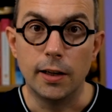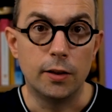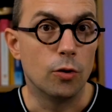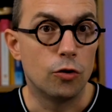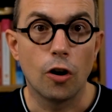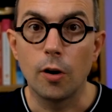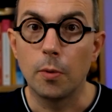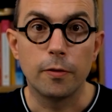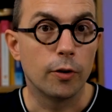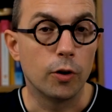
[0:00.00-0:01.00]
in your job
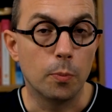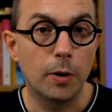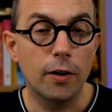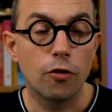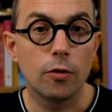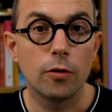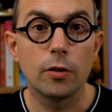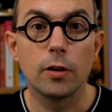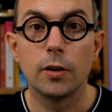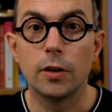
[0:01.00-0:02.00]
or for your
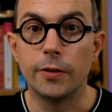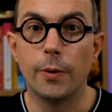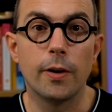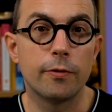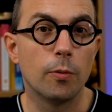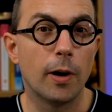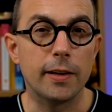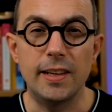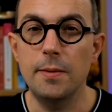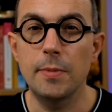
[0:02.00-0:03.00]
pleasure, you have to write
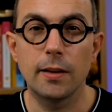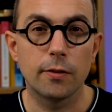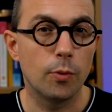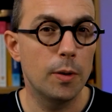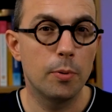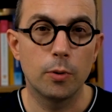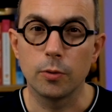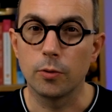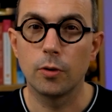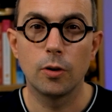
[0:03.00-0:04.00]
emails,
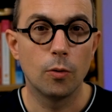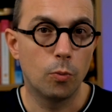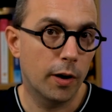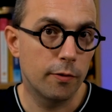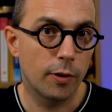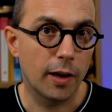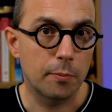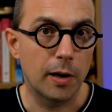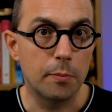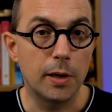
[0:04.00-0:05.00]
reports, whatever that
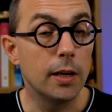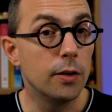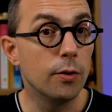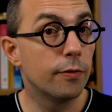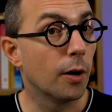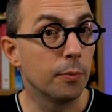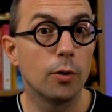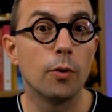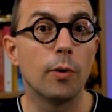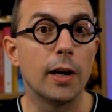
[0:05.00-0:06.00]
might be, you've come
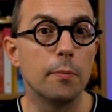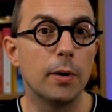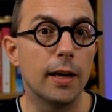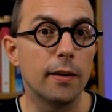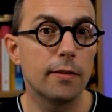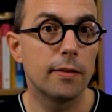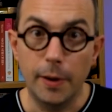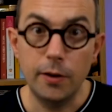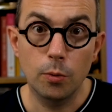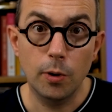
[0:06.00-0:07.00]
to the right place.
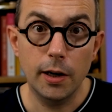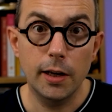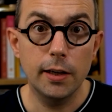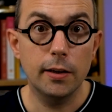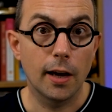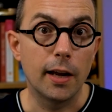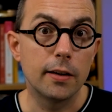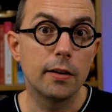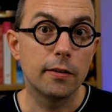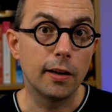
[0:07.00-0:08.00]
Better writing
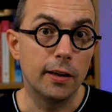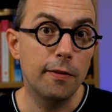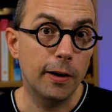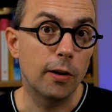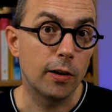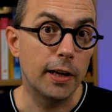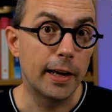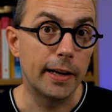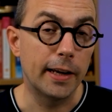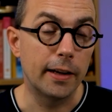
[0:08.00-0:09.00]
can significantly
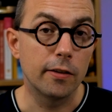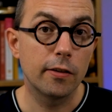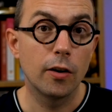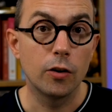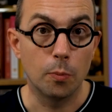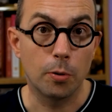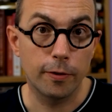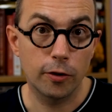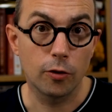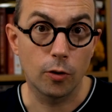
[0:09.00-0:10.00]
enhance your
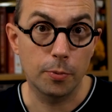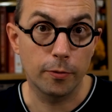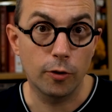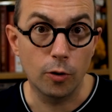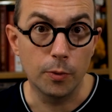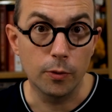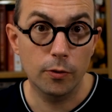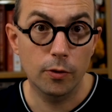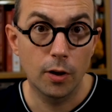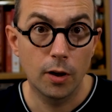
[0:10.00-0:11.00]
professional
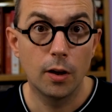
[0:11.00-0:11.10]
performance.